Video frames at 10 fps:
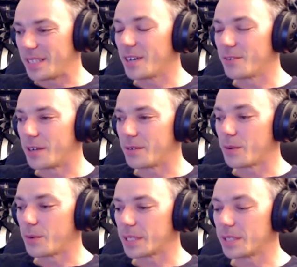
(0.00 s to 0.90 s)
He said, oh, well,
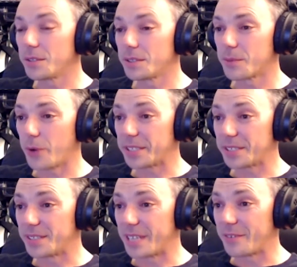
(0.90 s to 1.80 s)
we're going to do some
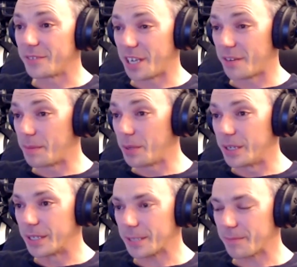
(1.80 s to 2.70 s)
questions now for Jeremy
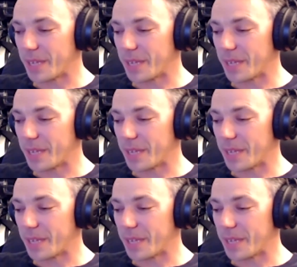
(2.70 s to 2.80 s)
Bulloch.